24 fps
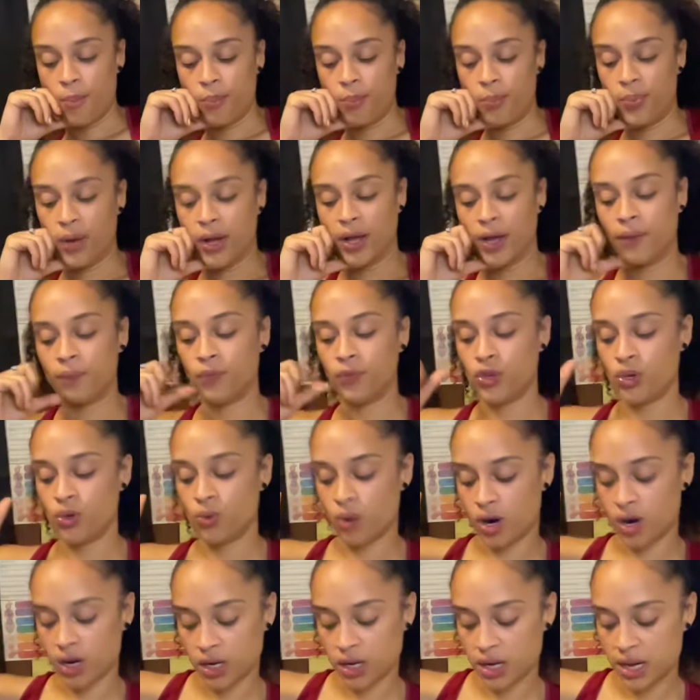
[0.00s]
But you
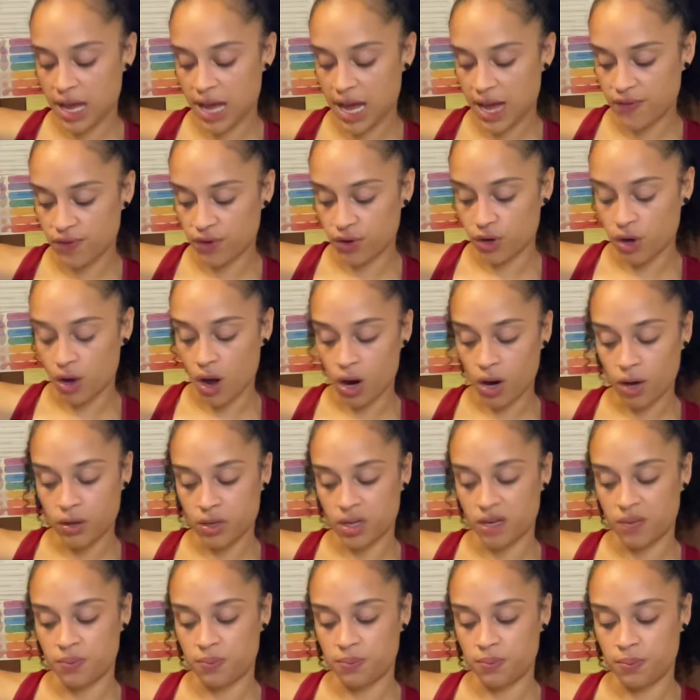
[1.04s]
are going to have your guard
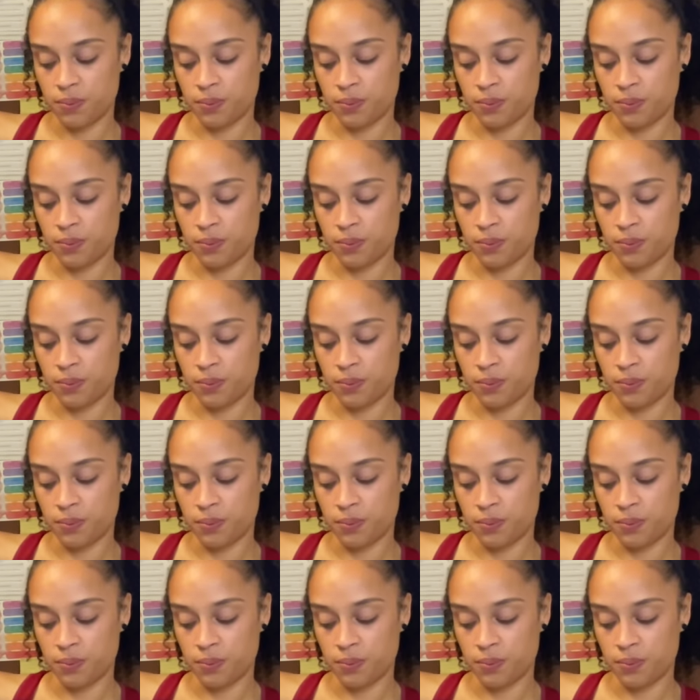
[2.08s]
up